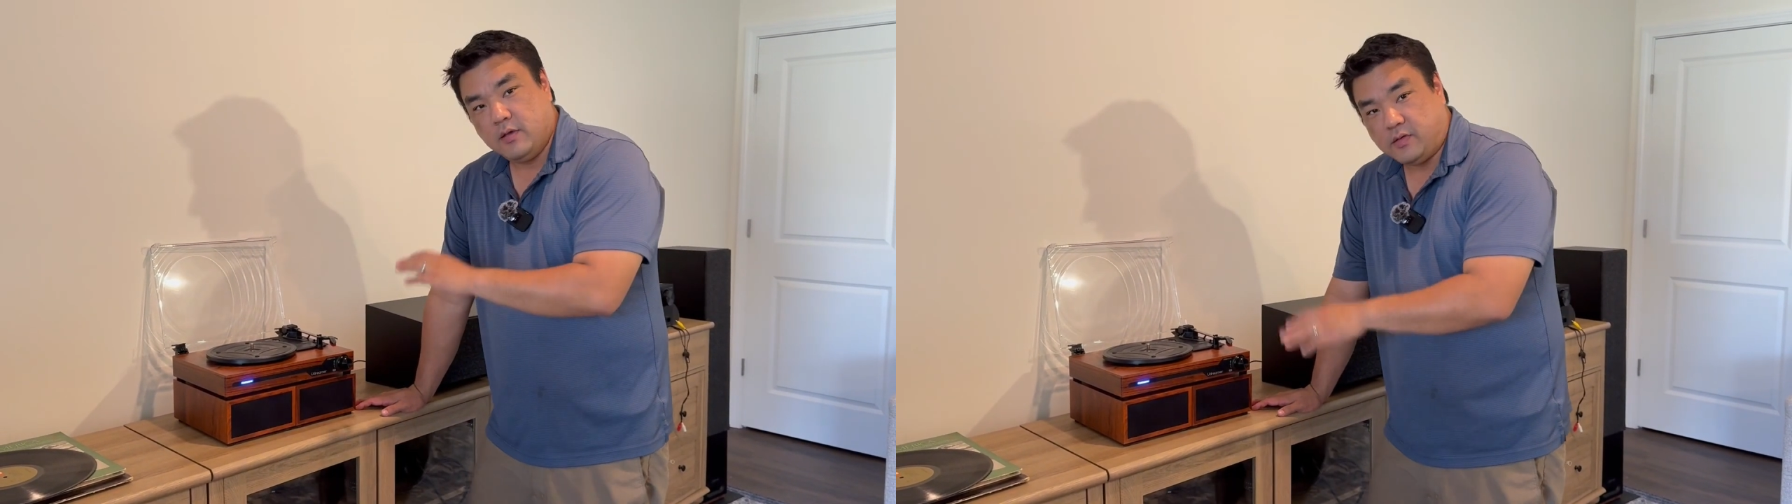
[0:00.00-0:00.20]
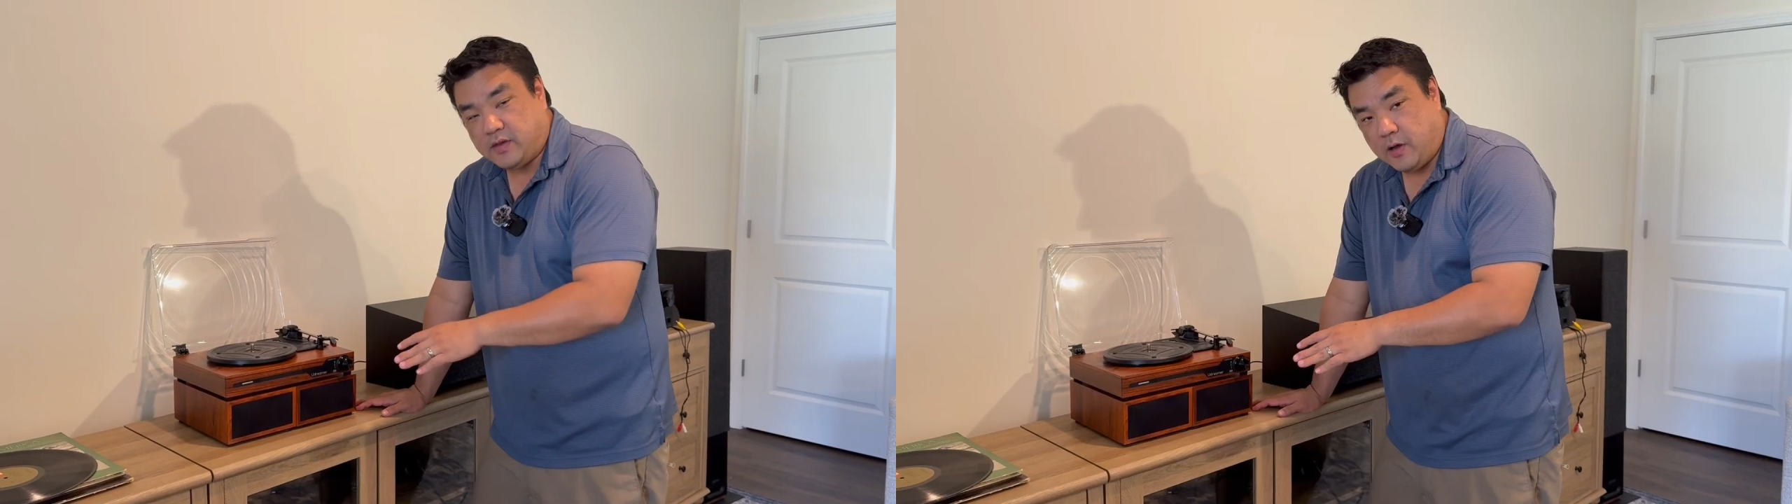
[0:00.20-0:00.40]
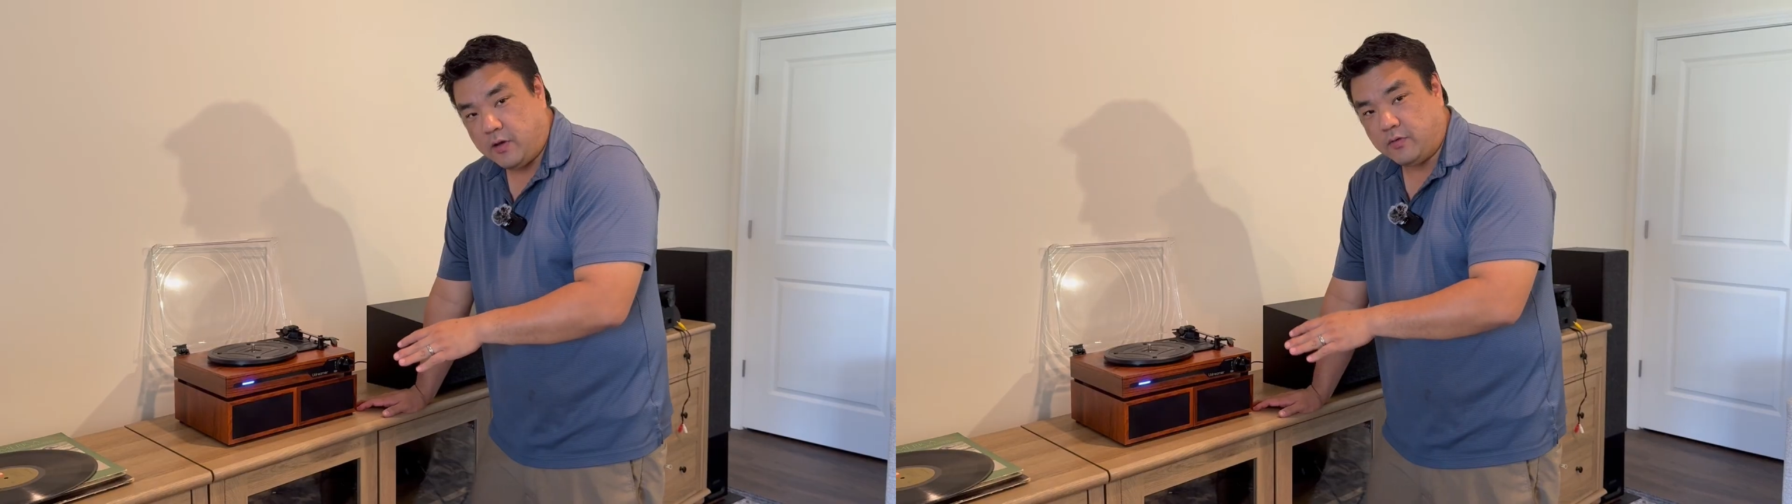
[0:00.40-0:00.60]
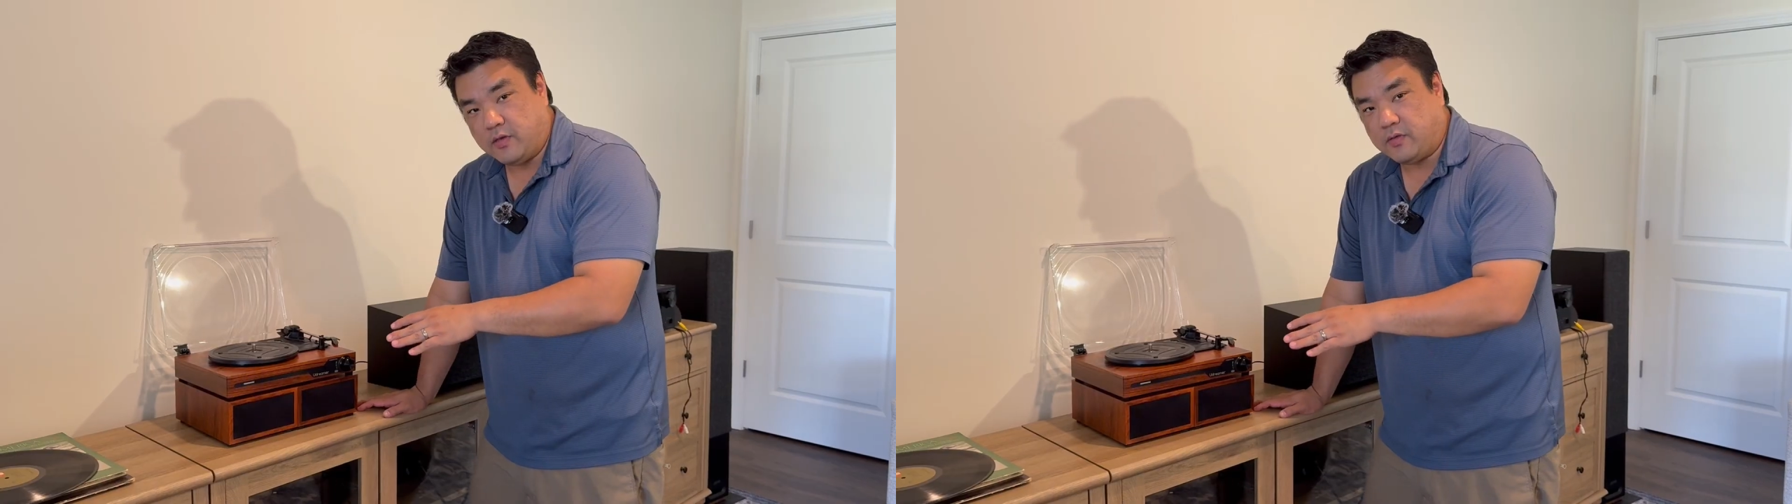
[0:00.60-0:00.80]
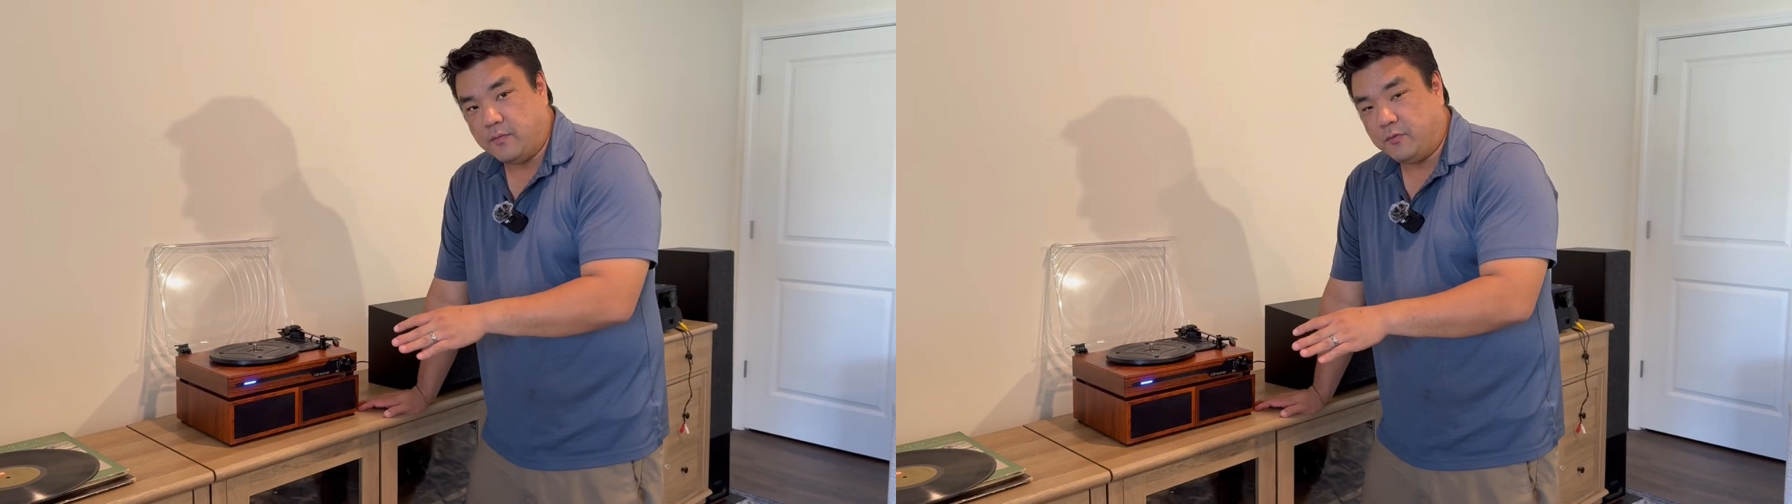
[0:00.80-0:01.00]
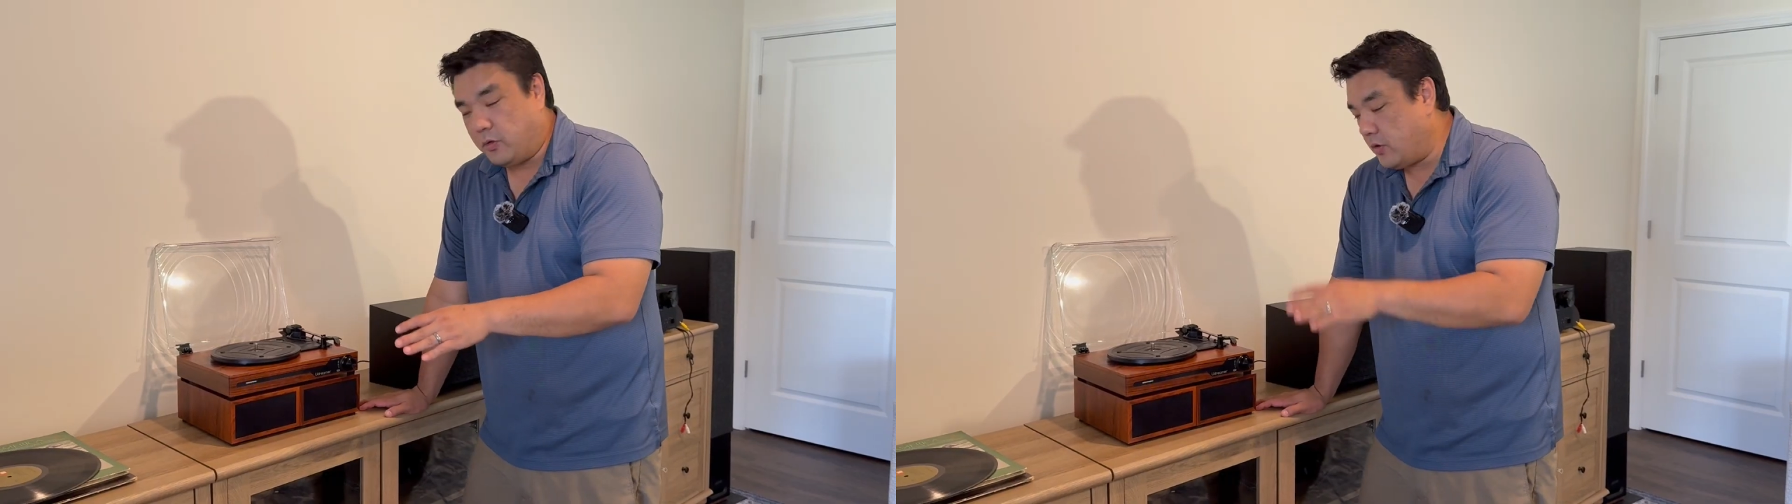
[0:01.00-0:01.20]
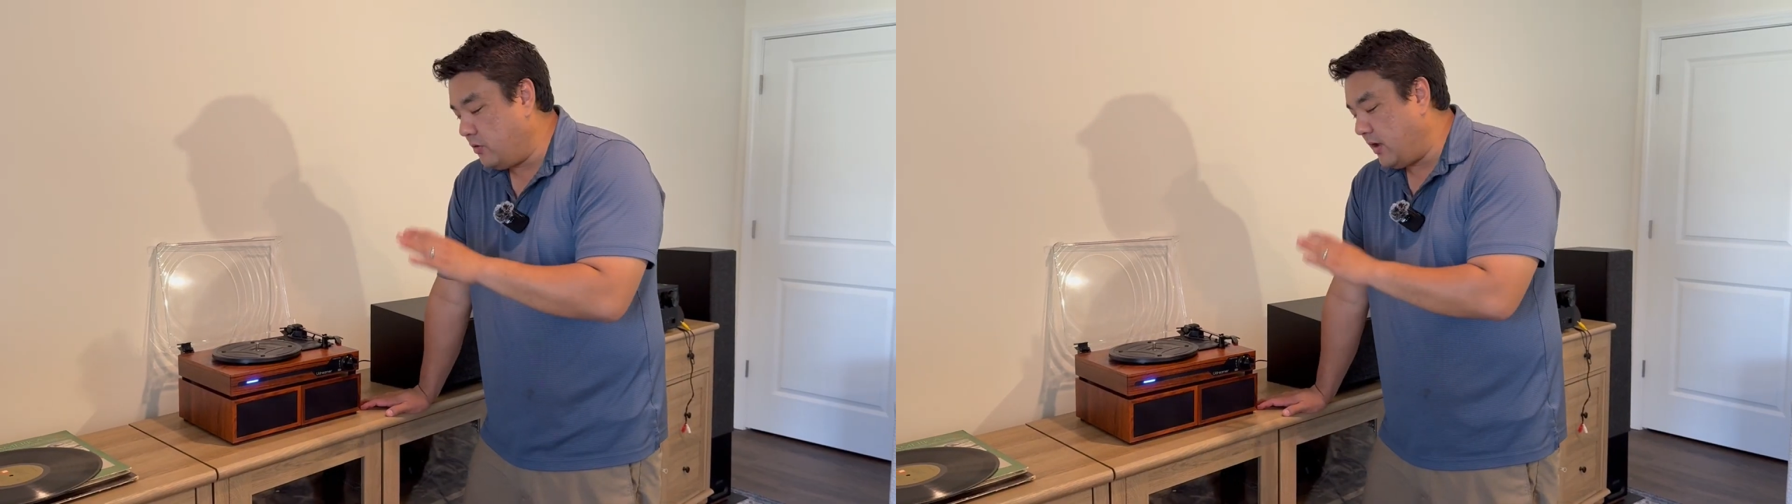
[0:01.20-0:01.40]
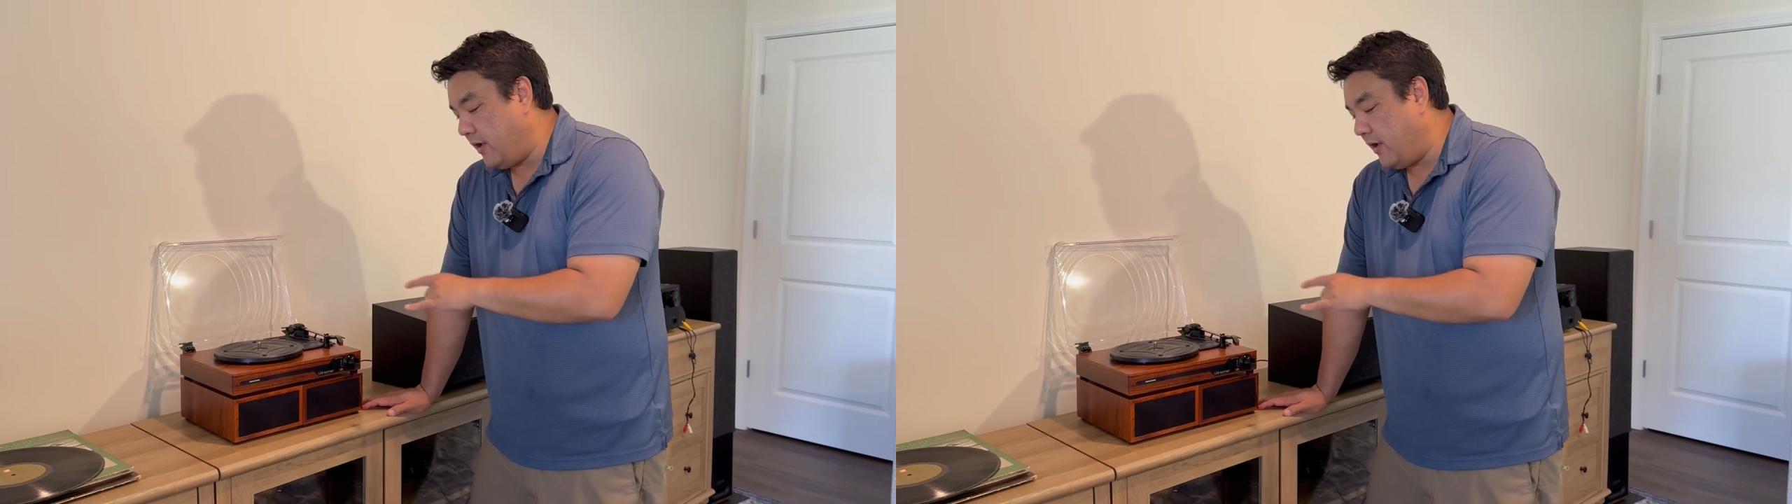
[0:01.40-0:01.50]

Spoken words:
stereo system for you